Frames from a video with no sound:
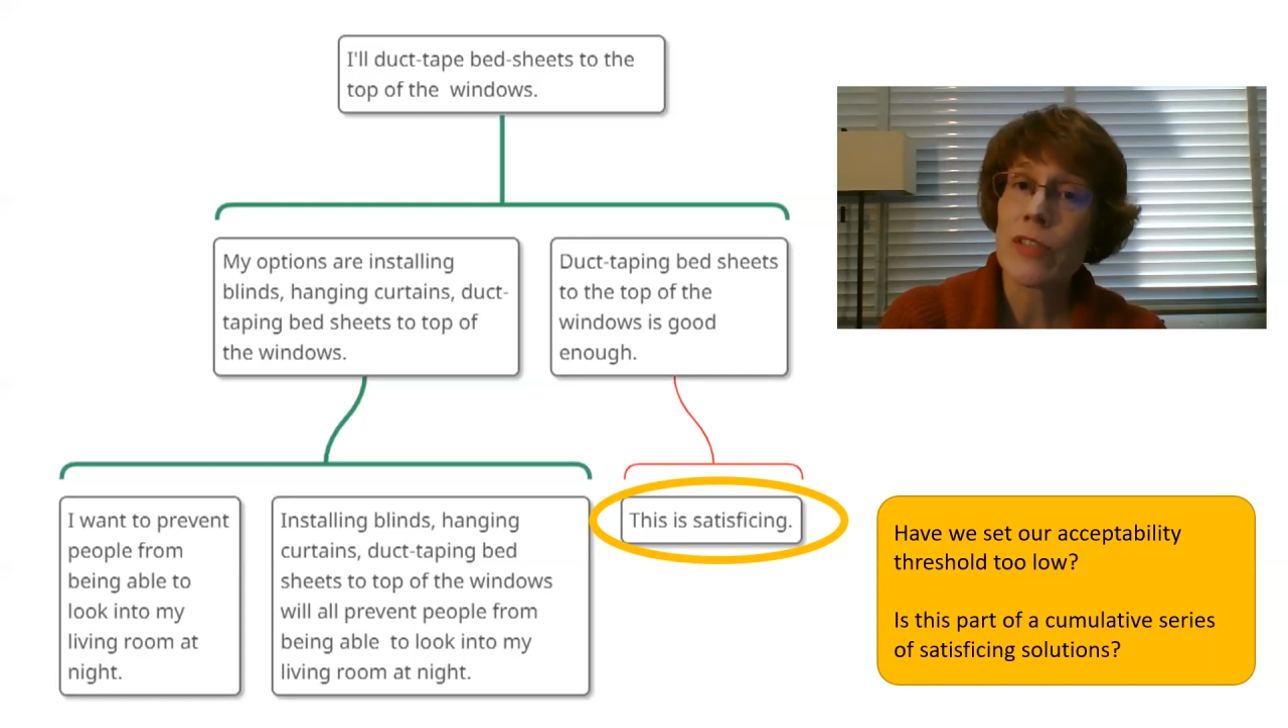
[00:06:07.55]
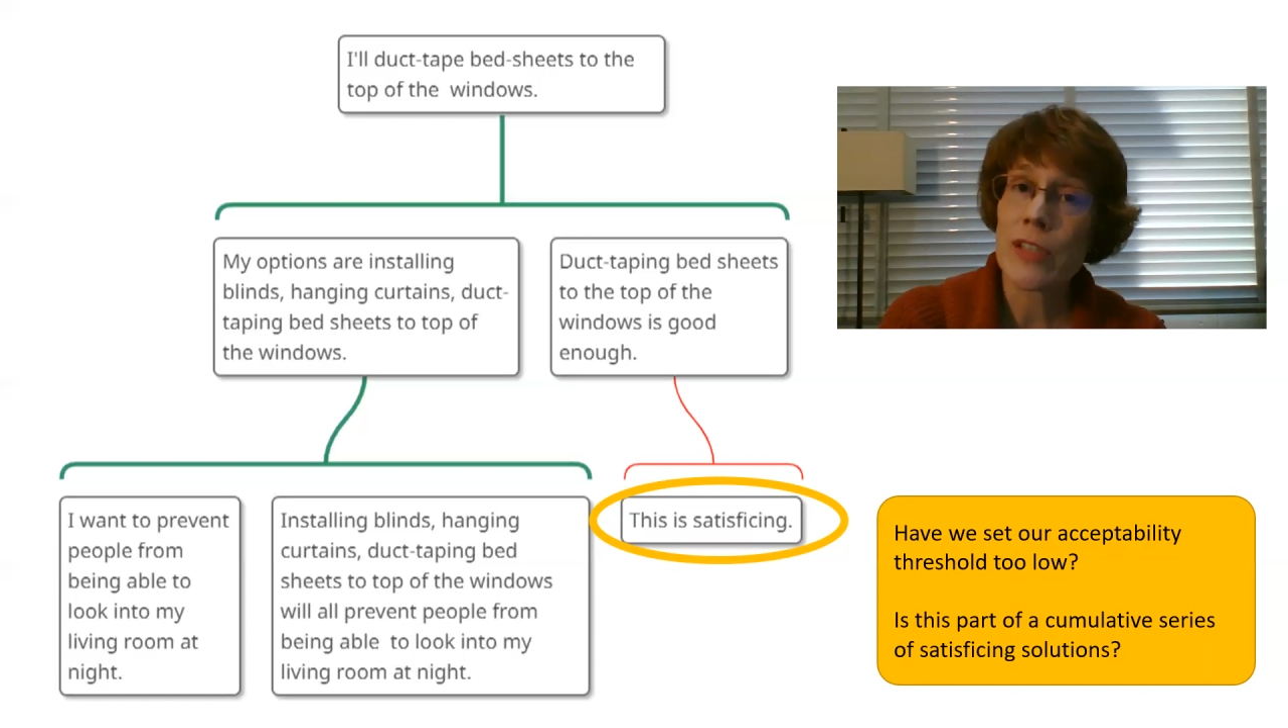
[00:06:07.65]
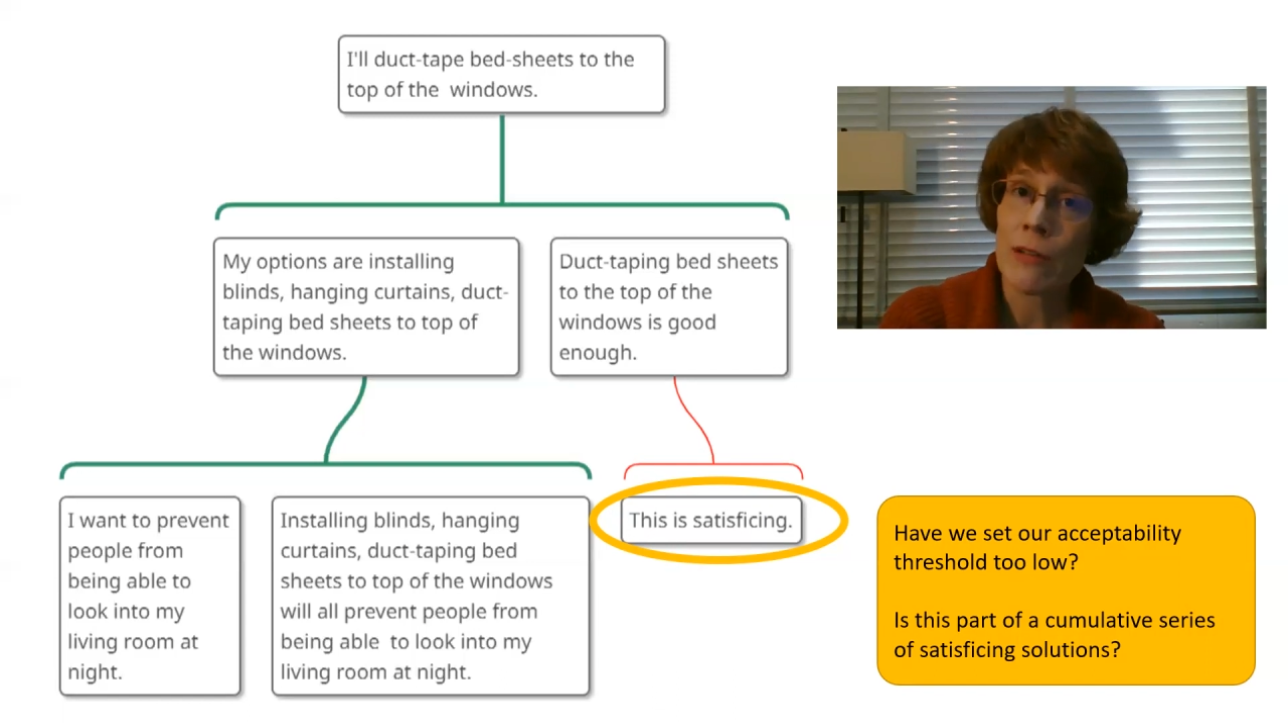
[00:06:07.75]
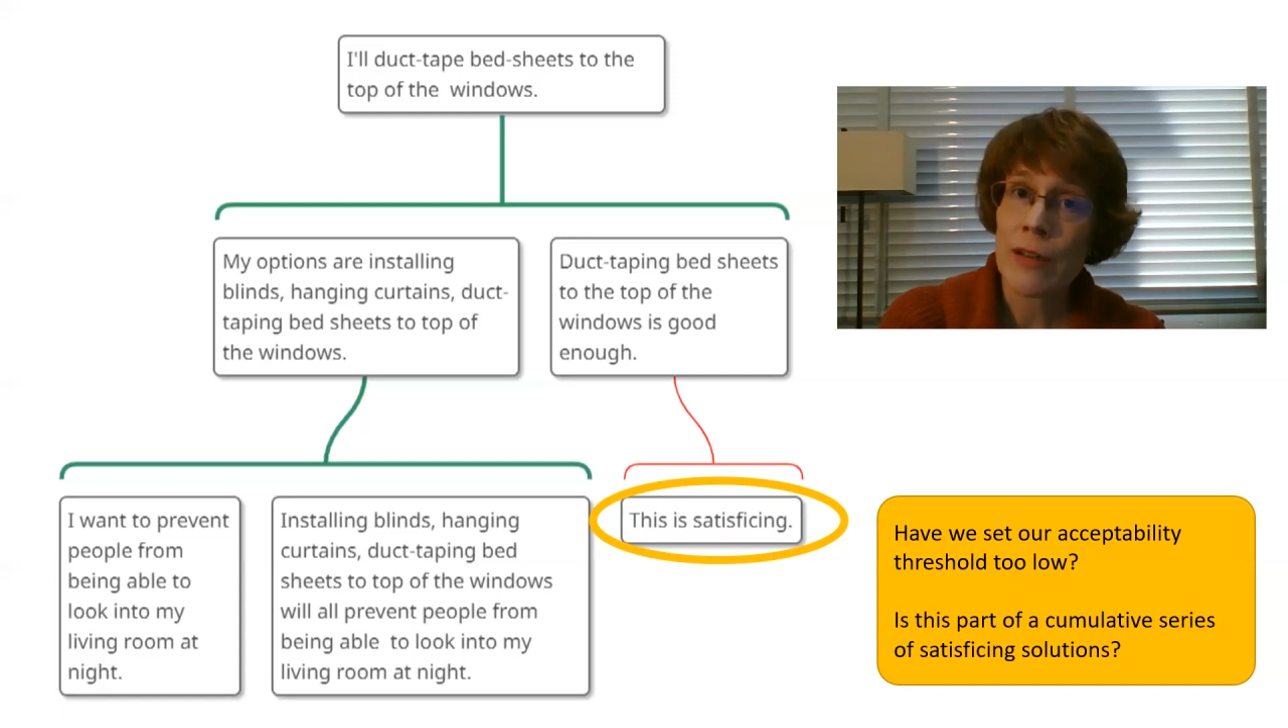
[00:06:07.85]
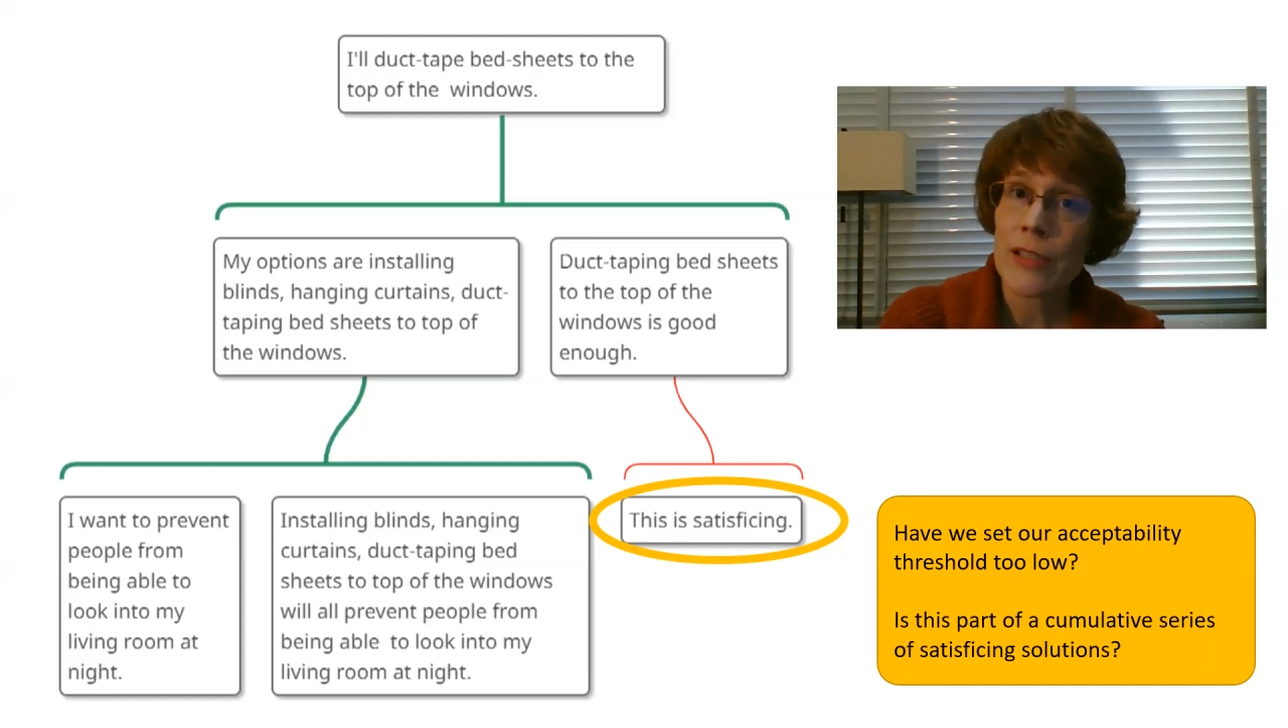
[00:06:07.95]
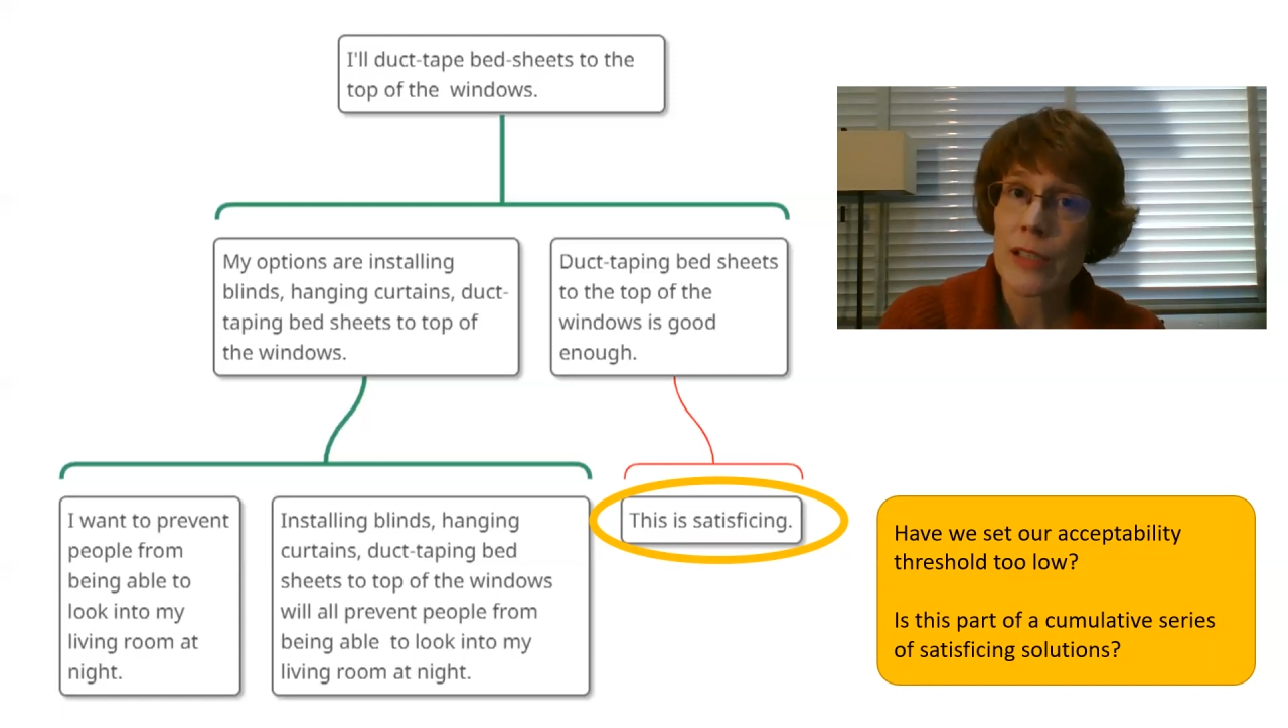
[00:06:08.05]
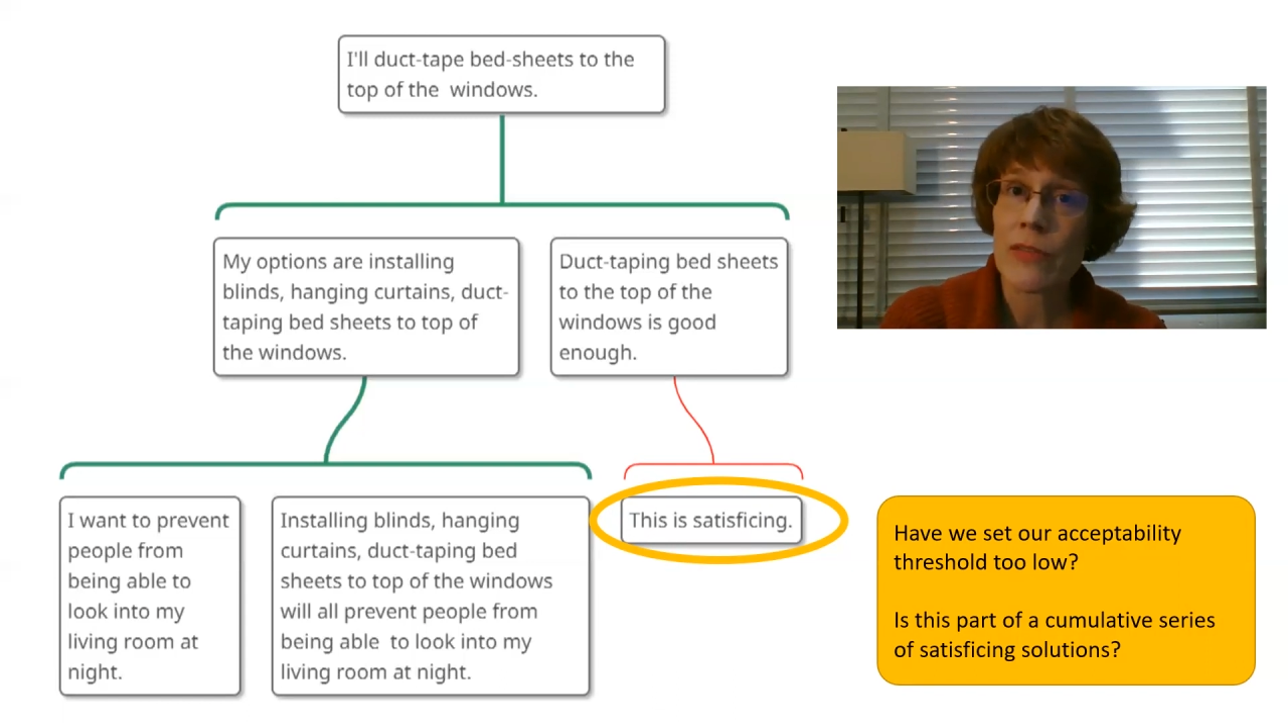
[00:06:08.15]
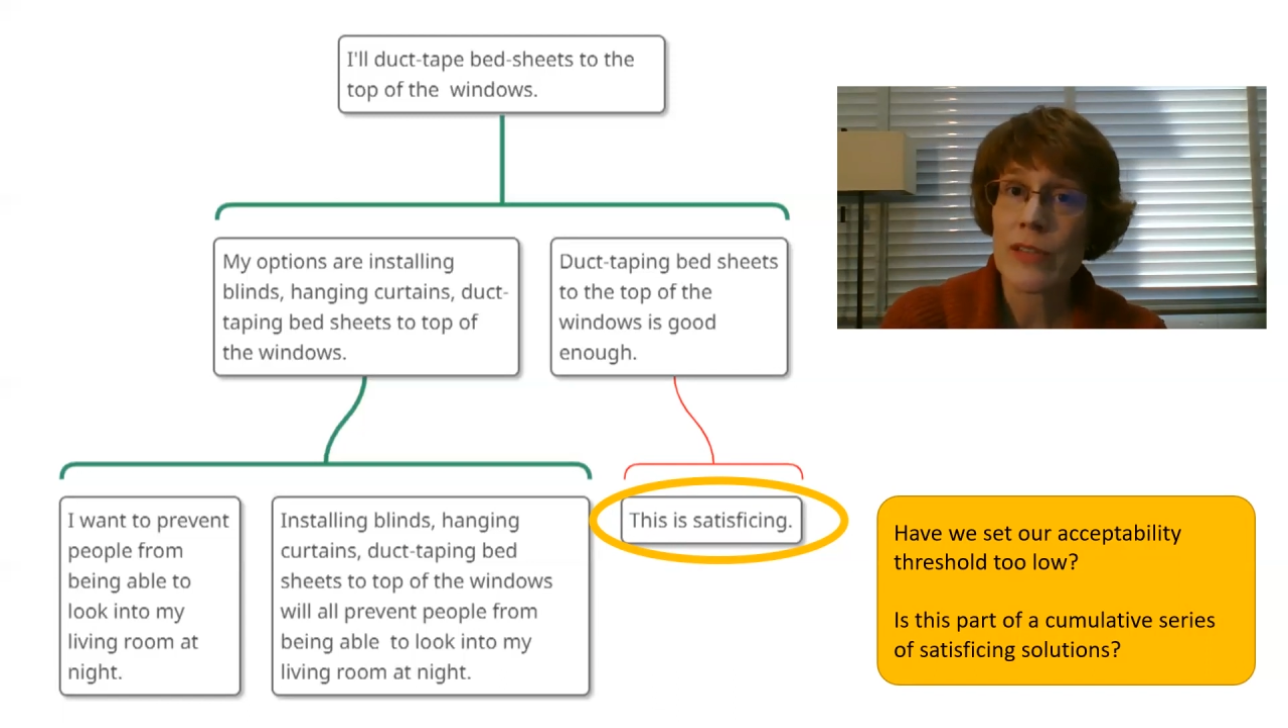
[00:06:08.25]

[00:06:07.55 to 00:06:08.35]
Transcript: series of